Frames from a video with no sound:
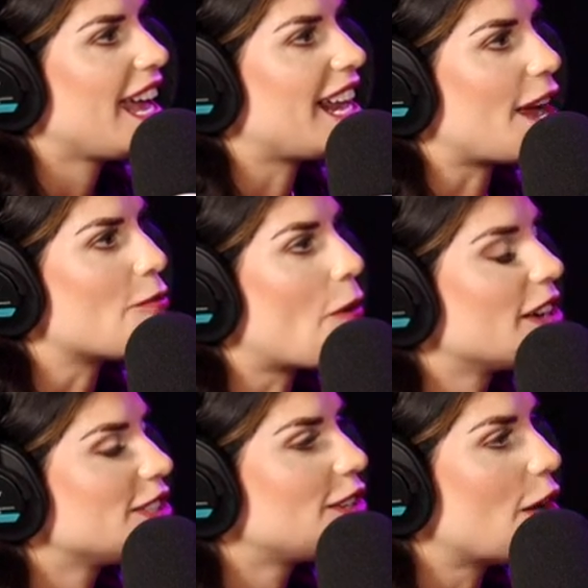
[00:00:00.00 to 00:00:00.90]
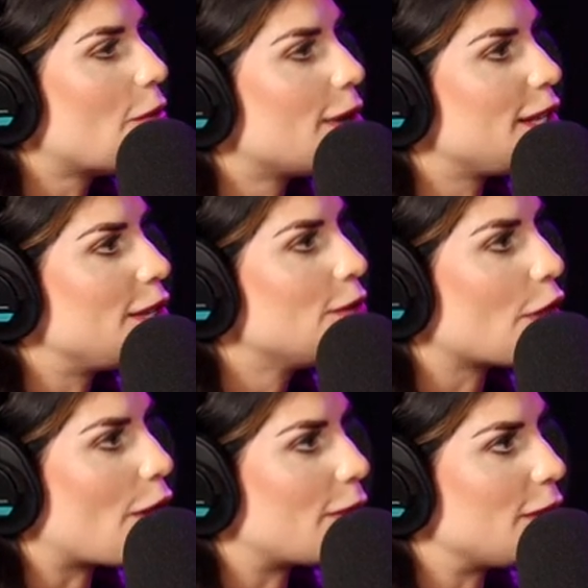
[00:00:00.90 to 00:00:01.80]
and I wanted to know what you
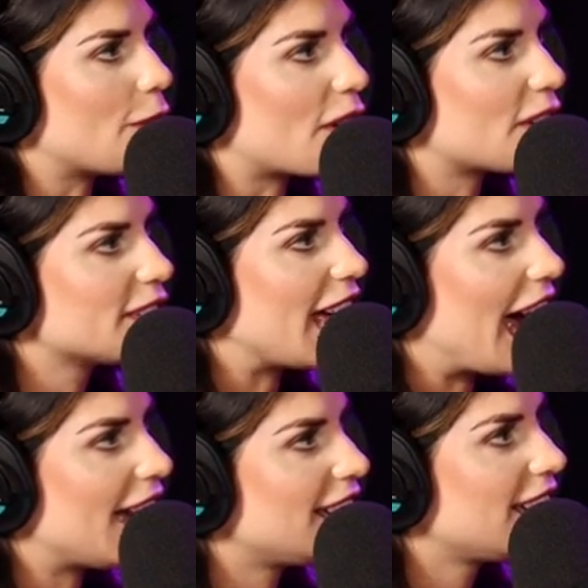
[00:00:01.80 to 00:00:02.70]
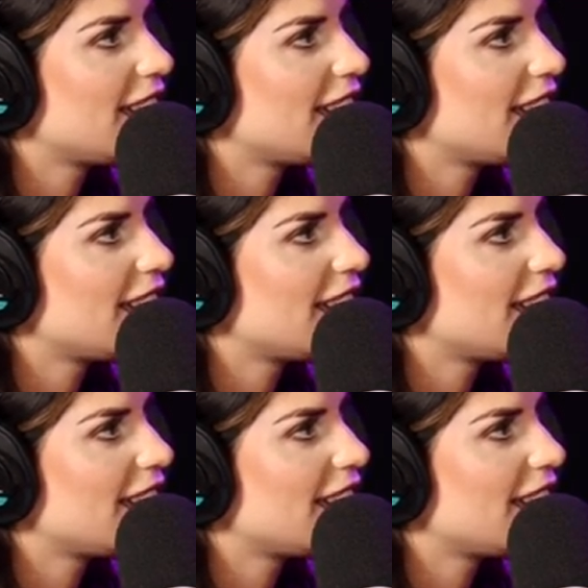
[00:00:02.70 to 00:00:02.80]
thought when you heard that.